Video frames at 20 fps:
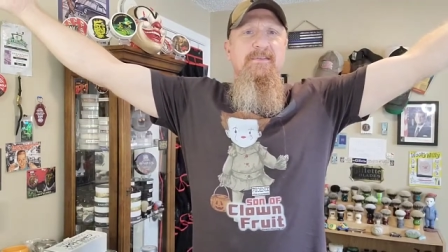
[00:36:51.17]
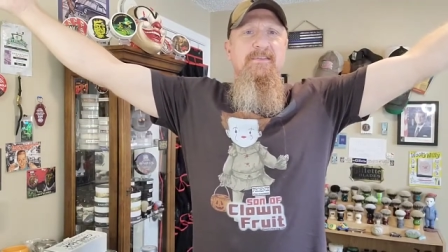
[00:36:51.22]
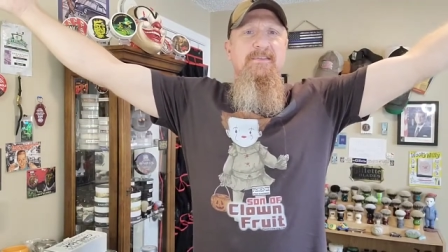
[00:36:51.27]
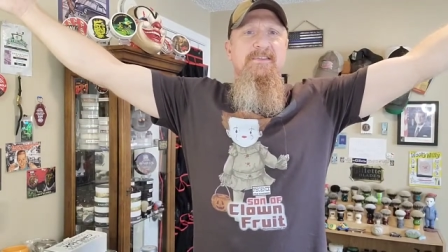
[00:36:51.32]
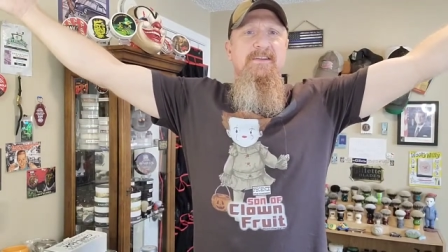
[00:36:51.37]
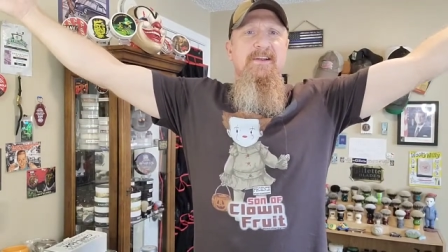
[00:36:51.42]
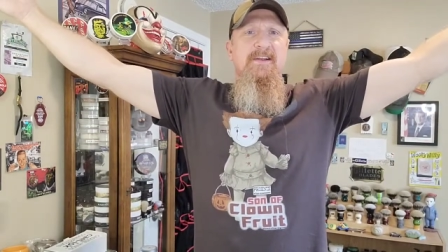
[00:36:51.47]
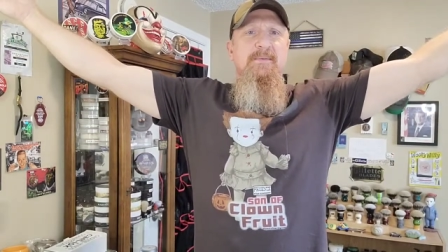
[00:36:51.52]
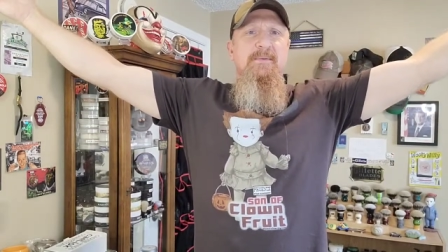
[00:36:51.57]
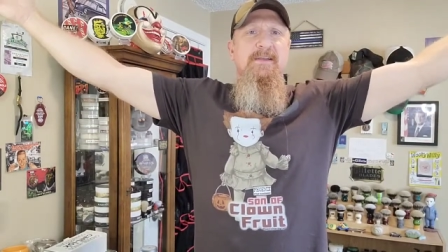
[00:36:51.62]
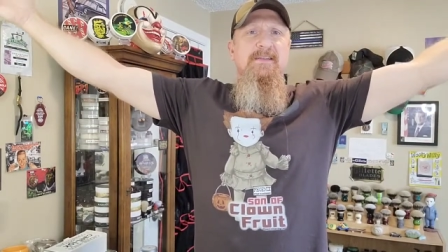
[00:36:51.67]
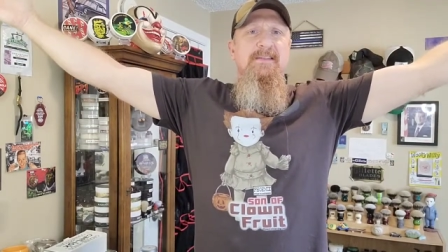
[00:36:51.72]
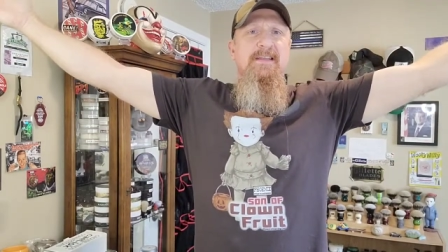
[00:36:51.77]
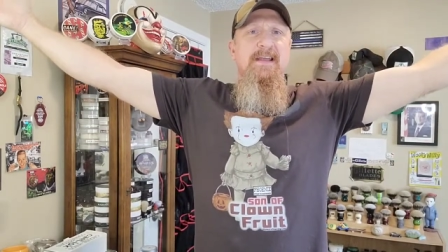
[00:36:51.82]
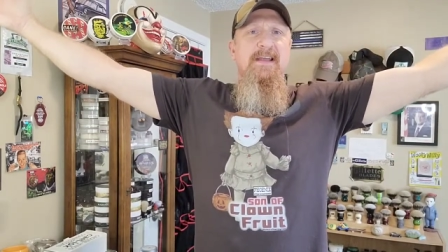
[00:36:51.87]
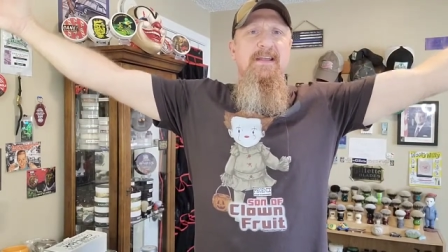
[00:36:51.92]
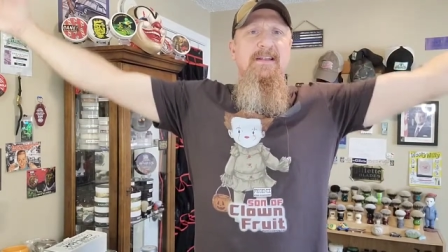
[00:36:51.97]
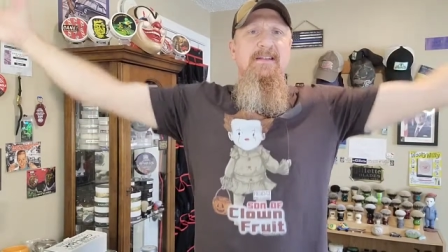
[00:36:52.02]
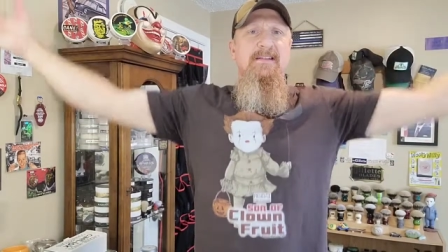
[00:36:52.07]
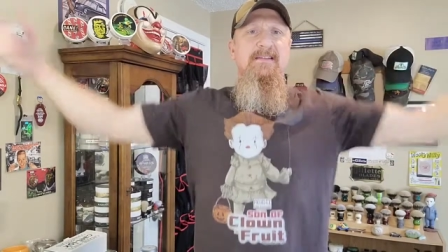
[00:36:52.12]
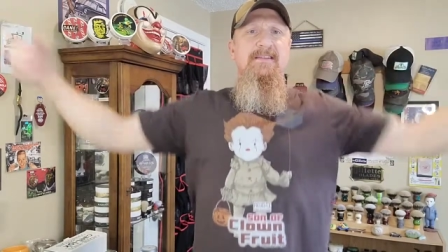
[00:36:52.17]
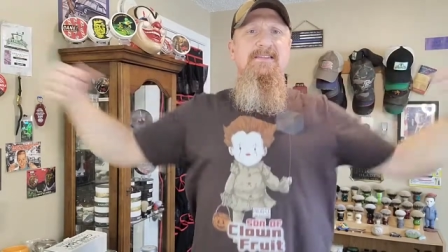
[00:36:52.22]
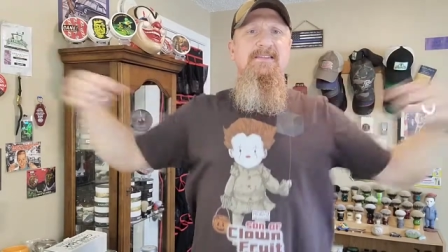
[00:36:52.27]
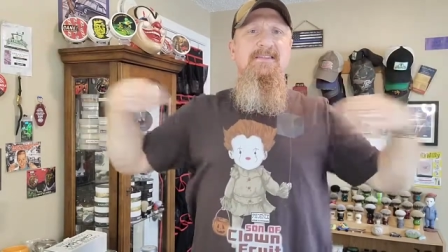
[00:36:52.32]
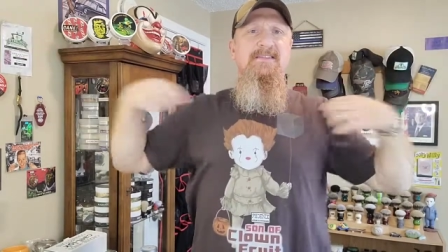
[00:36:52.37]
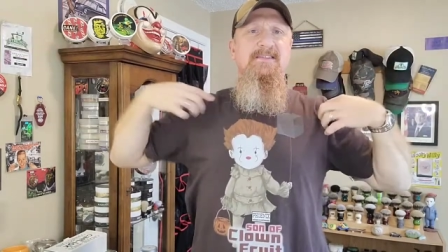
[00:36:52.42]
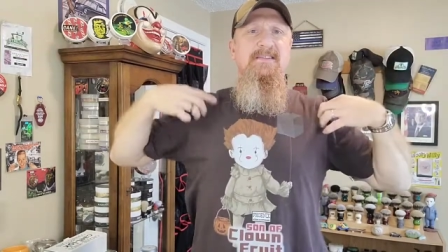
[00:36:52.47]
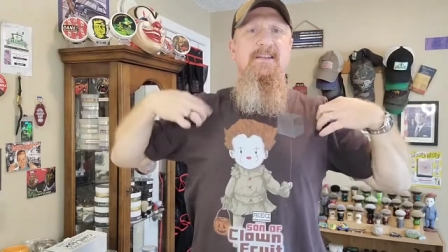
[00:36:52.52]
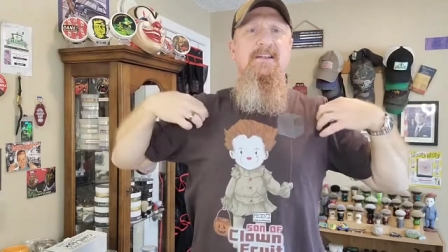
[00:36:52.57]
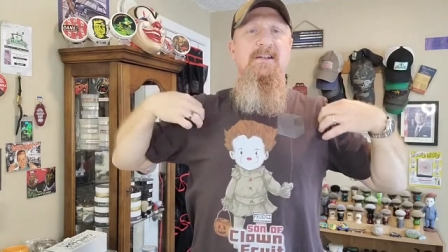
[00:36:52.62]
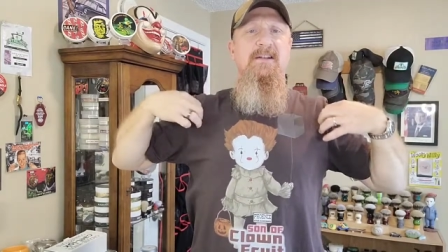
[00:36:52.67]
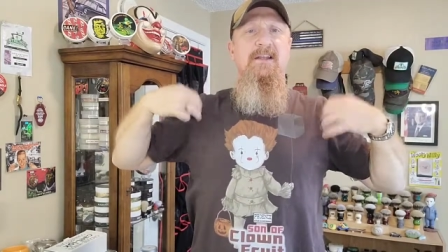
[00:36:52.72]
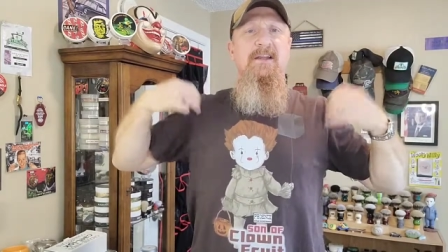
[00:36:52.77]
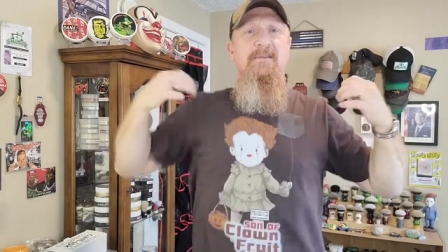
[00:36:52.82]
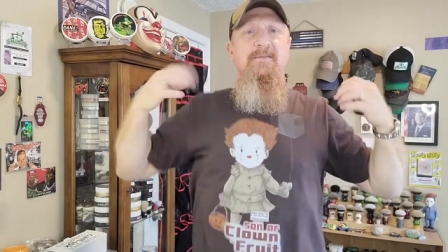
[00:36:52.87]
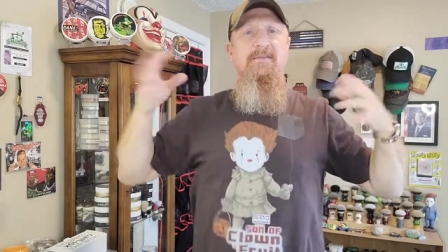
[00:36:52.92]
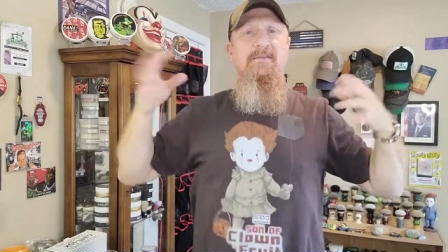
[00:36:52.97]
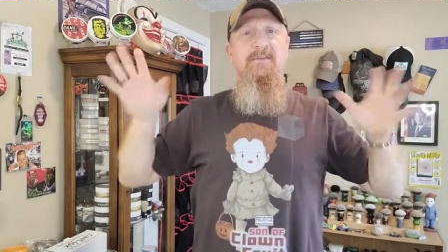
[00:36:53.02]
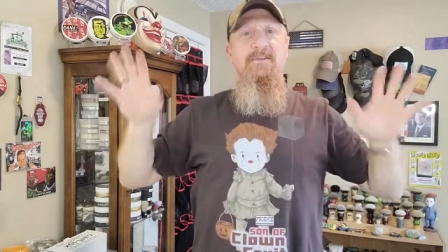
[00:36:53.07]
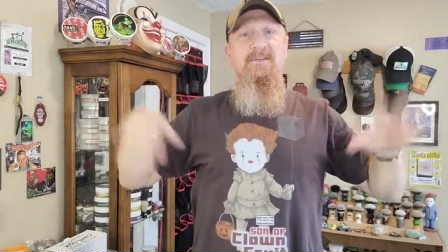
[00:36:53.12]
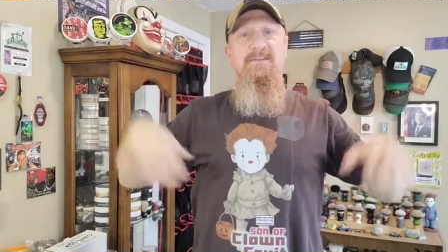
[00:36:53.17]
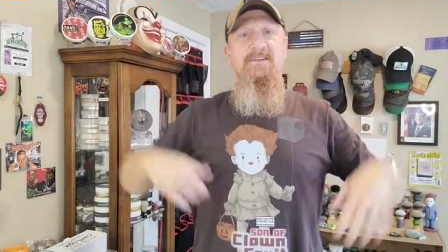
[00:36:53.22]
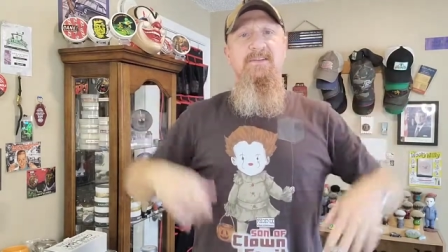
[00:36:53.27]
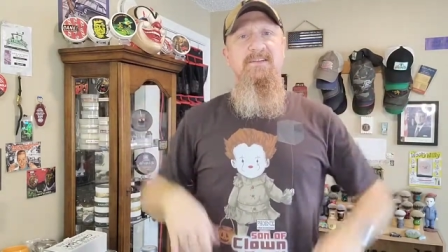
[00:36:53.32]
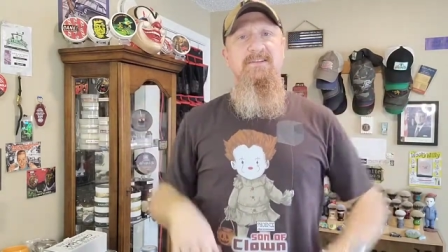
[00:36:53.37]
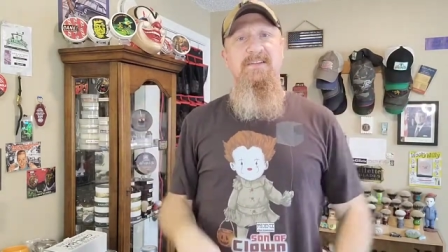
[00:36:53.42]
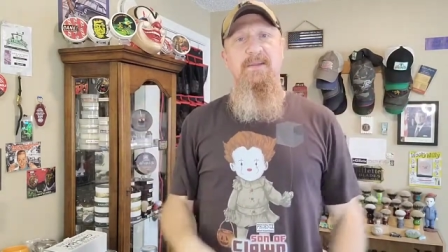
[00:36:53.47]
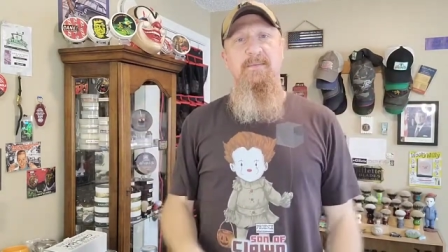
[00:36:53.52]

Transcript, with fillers: Sorry about that. This is sun and clown fruit, still the